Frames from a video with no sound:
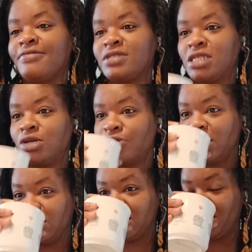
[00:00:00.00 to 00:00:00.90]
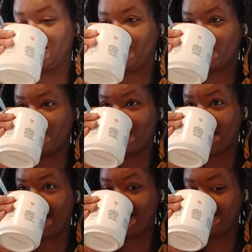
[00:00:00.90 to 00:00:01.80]
synchronicities for you
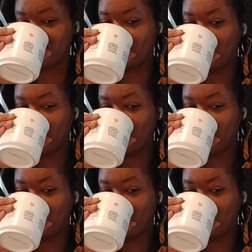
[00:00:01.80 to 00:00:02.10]
guys.